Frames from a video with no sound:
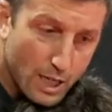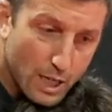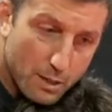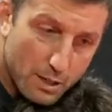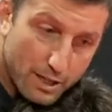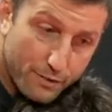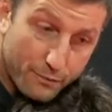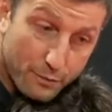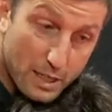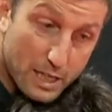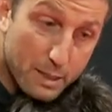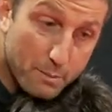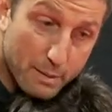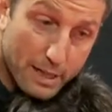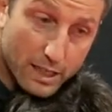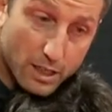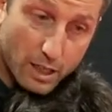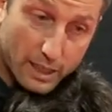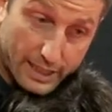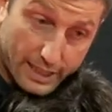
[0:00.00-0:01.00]
If he may
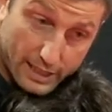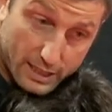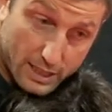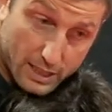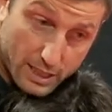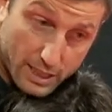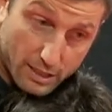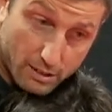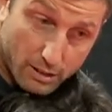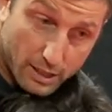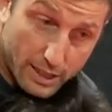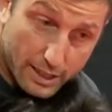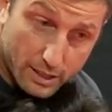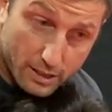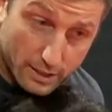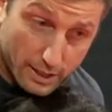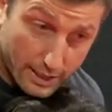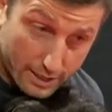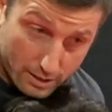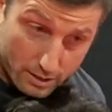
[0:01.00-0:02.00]
not get the single leg
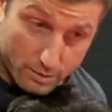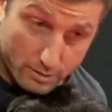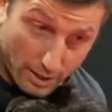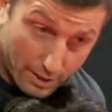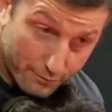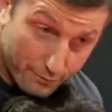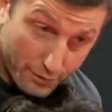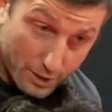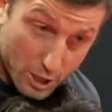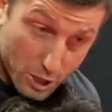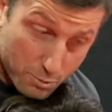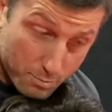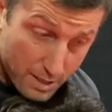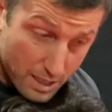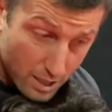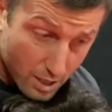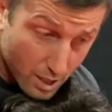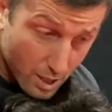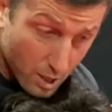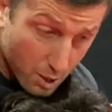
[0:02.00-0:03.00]
like and finish
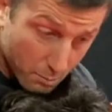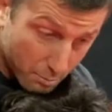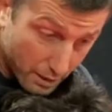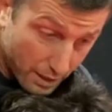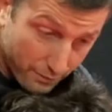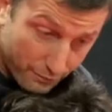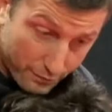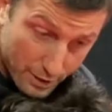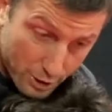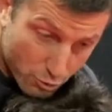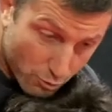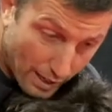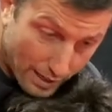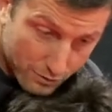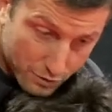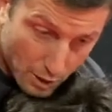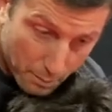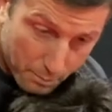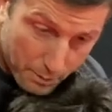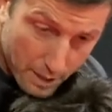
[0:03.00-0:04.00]
me, but if he
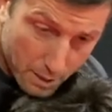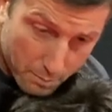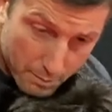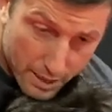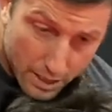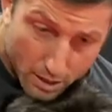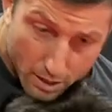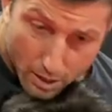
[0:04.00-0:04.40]
drives up into me,